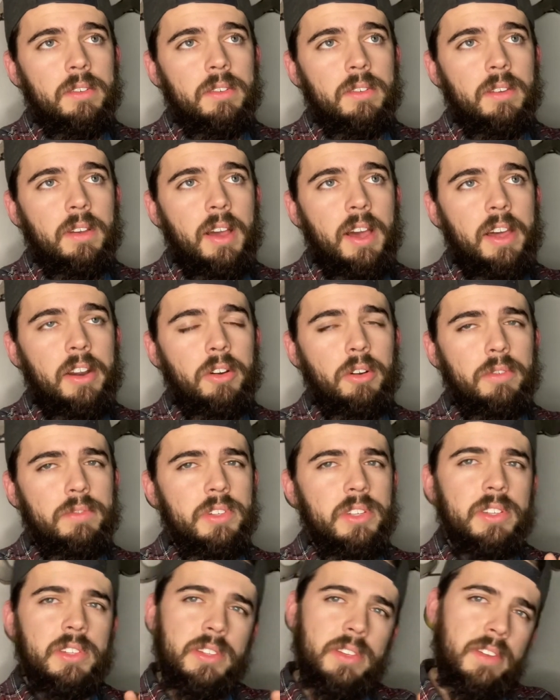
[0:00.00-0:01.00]
I don't know
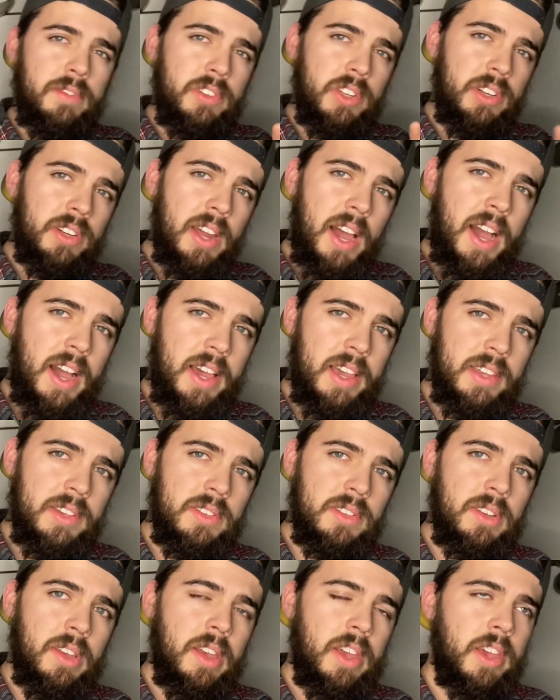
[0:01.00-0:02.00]
if she
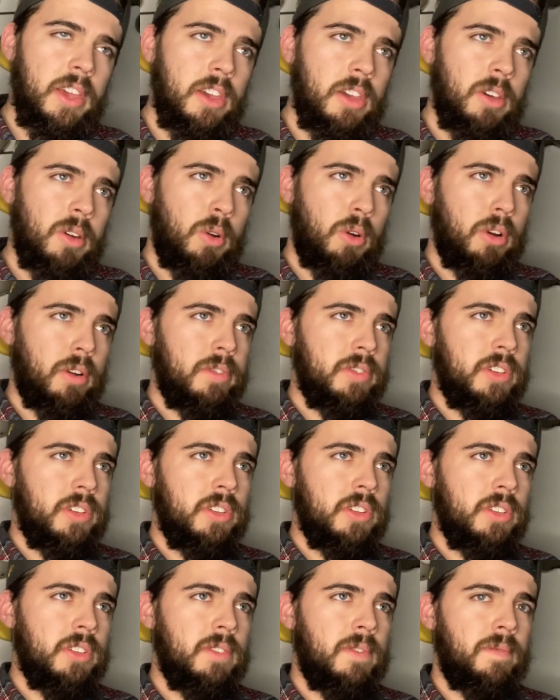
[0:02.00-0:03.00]
dies, or if
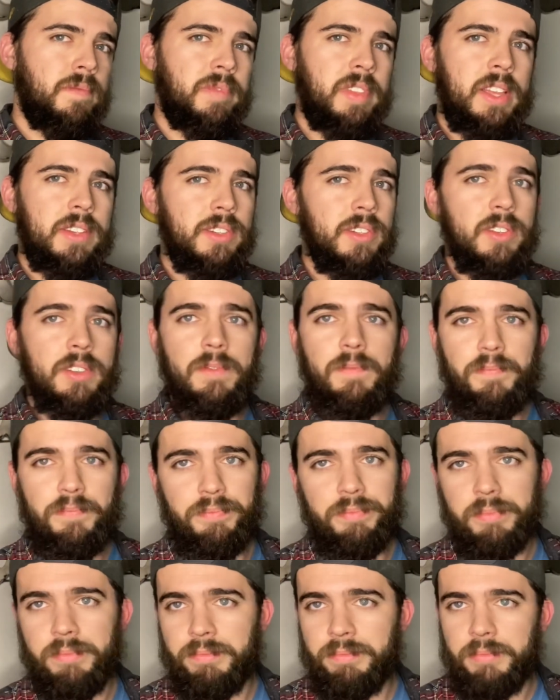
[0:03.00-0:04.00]

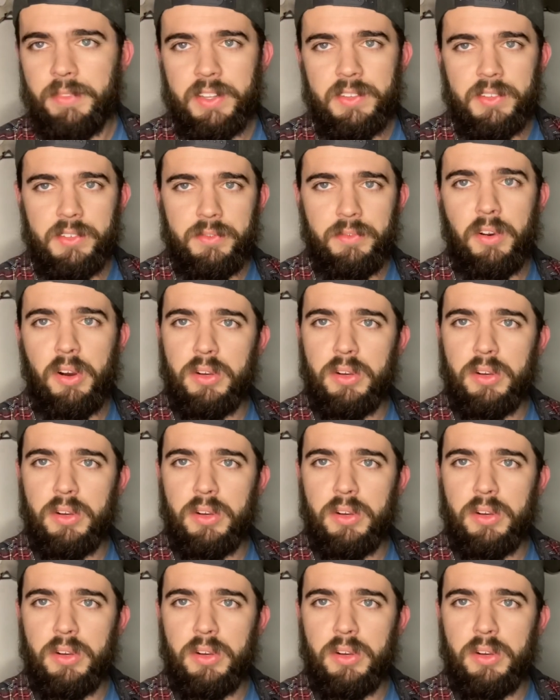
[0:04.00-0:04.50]
that's as far as